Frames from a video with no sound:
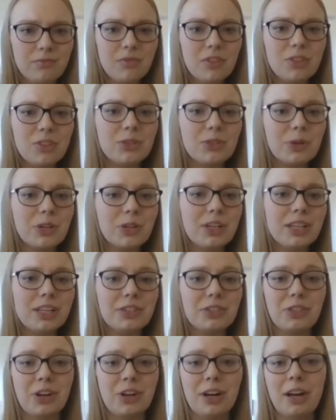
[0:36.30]
So we're going to
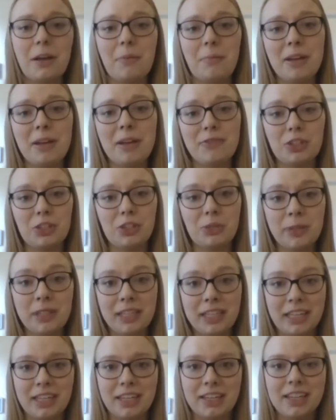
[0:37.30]
start at my freshman
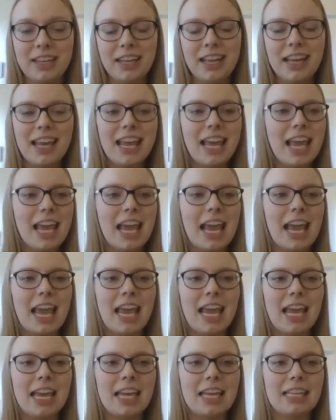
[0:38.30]
year.
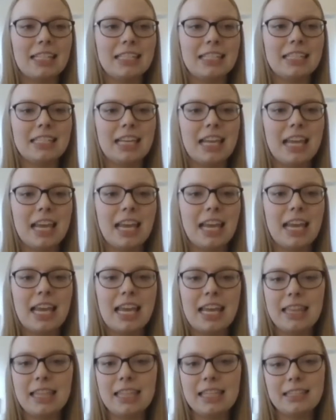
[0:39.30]
And
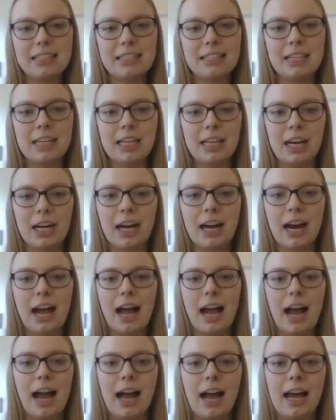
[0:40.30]
in this year,
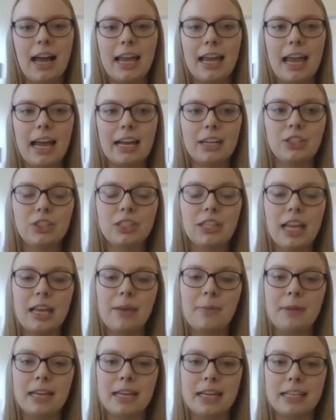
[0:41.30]
I actually
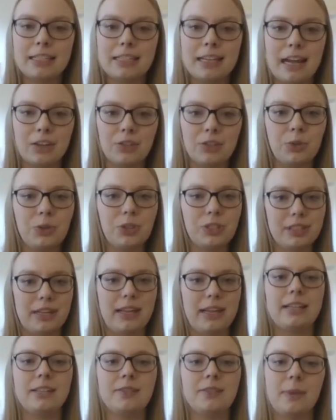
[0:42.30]
came in as a natural
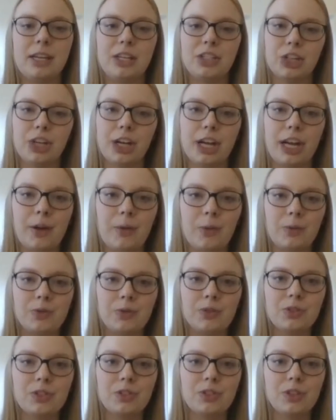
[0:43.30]
science major, and I
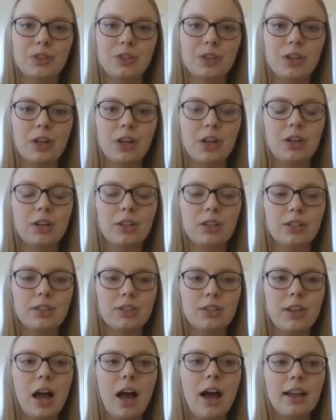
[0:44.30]
was
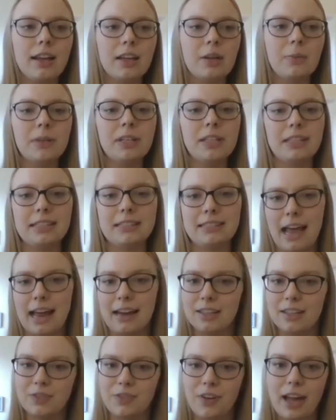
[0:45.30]
not completely
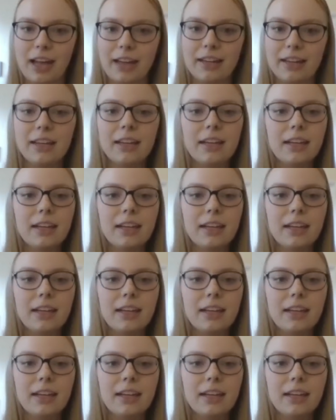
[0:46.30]
satisfied.